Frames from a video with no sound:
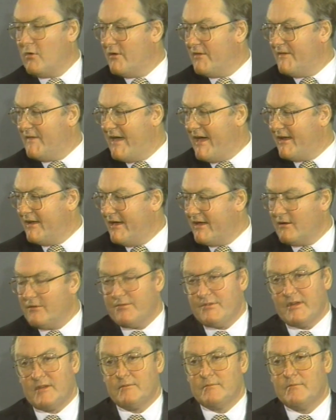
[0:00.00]
more than that, and I
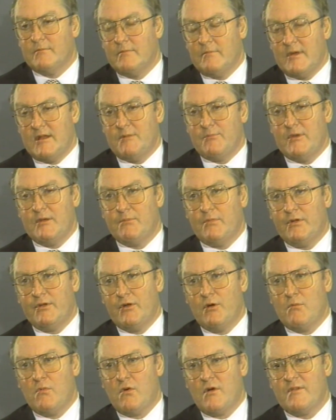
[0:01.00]
don't think many people
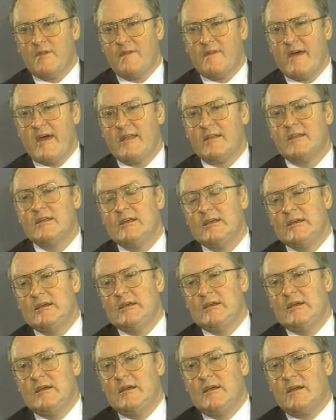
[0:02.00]
know more than that.
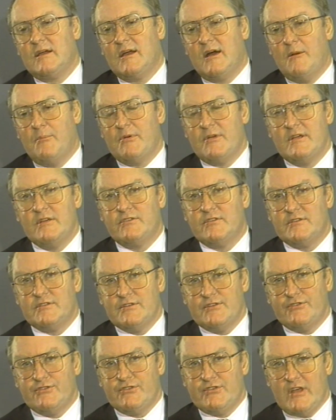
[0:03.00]
Companies
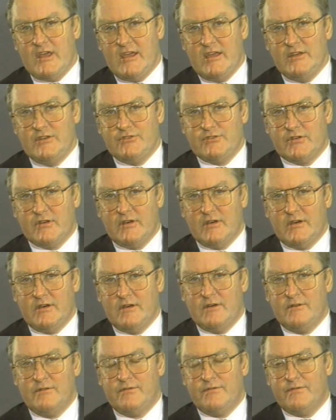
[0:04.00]
at this stage
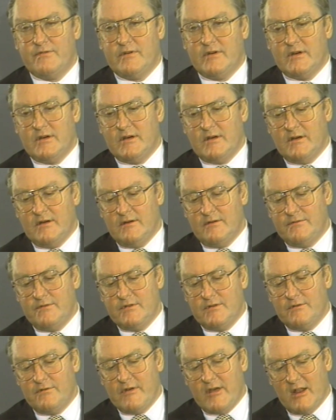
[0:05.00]
of,
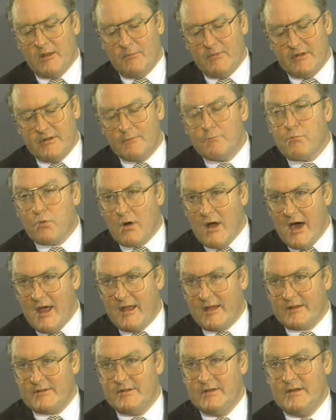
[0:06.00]
of development of
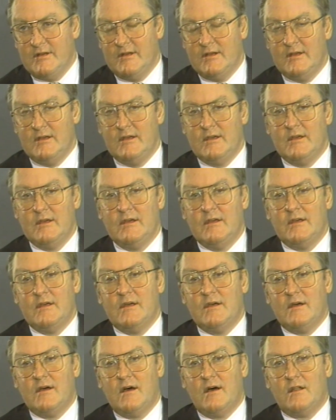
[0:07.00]
product
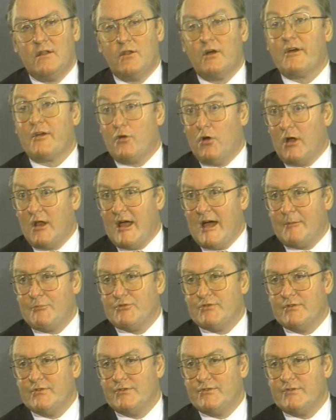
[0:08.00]
uh, look at all
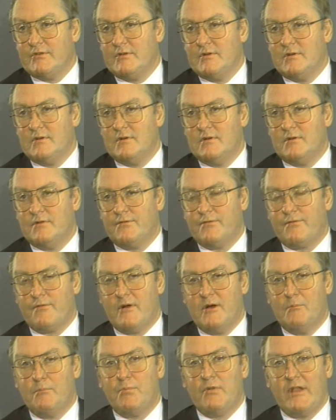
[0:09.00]
options.
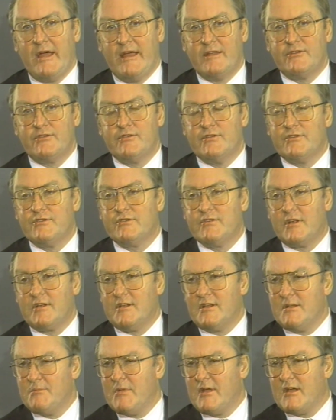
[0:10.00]
Thompson wouldn't
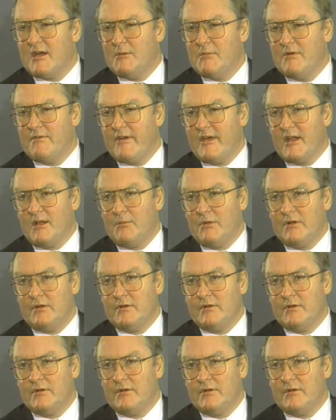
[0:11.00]
identify the companies